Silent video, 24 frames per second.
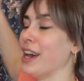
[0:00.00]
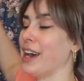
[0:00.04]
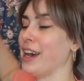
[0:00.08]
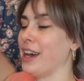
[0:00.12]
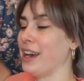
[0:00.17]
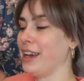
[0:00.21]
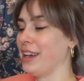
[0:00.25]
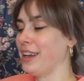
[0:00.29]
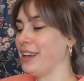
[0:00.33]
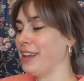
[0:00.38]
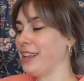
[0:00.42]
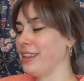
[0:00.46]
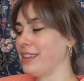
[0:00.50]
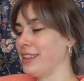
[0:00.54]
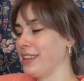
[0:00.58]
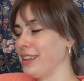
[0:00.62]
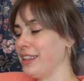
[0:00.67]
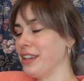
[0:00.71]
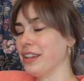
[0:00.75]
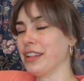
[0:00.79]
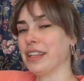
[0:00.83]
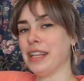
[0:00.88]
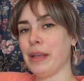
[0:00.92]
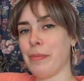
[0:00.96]
uh, the
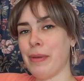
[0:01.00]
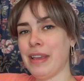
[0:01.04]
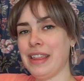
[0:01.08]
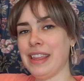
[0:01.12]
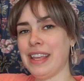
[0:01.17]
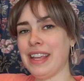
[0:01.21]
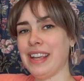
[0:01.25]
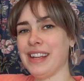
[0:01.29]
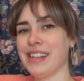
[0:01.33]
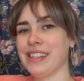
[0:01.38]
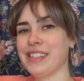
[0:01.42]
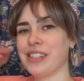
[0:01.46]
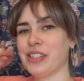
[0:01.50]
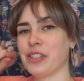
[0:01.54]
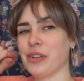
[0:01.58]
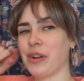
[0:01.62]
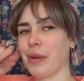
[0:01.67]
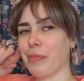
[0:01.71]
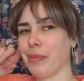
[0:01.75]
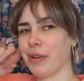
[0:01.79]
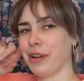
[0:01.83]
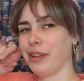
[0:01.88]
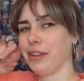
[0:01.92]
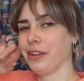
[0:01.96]
little clippy things, so
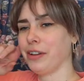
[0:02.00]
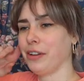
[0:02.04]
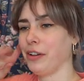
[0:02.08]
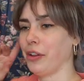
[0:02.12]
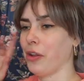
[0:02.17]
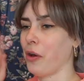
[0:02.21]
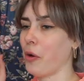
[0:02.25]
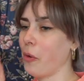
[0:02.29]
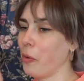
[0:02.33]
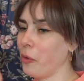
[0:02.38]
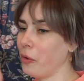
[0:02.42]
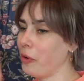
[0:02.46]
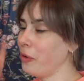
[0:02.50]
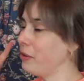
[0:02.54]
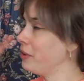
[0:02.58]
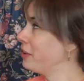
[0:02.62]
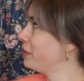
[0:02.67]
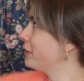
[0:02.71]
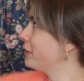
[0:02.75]
I put a little hole